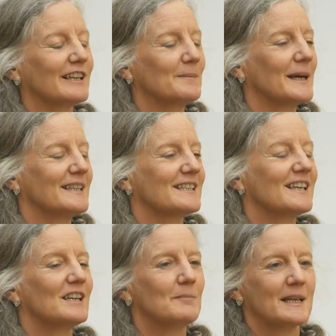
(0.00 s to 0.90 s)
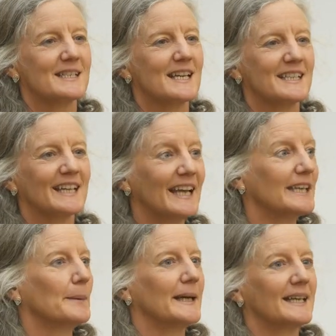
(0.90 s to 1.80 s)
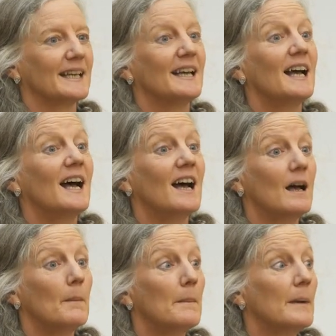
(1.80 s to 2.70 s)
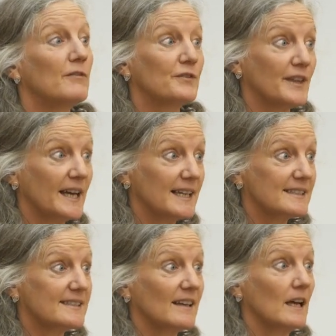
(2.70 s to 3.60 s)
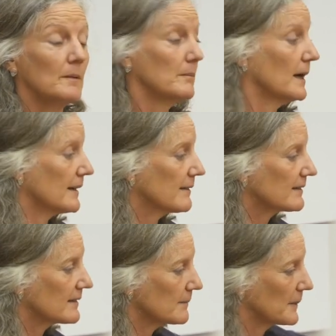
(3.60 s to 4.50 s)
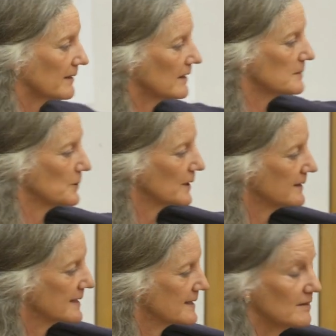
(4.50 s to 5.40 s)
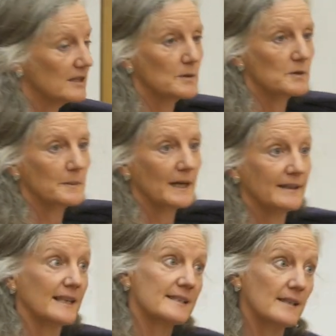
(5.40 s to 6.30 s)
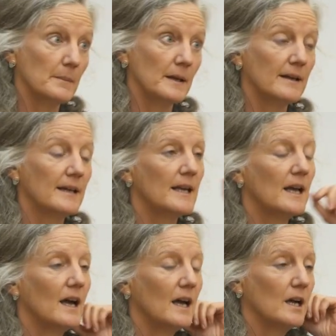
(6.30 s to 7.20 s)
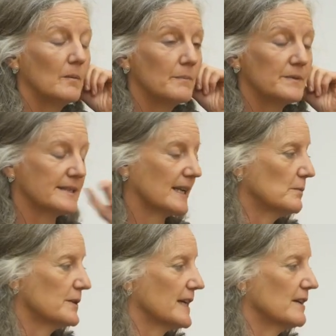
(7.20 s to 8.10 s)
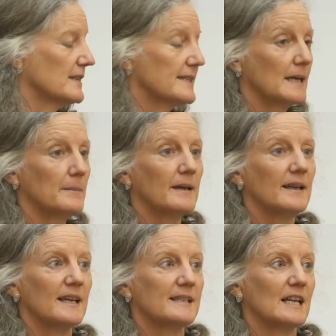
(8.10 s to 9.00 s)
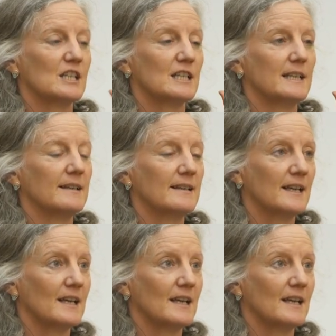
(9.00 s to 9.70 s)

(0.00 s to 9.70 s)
recommend meditating anyway. For that, my third book in this series, which will be out next summer, second one's out in December, is actually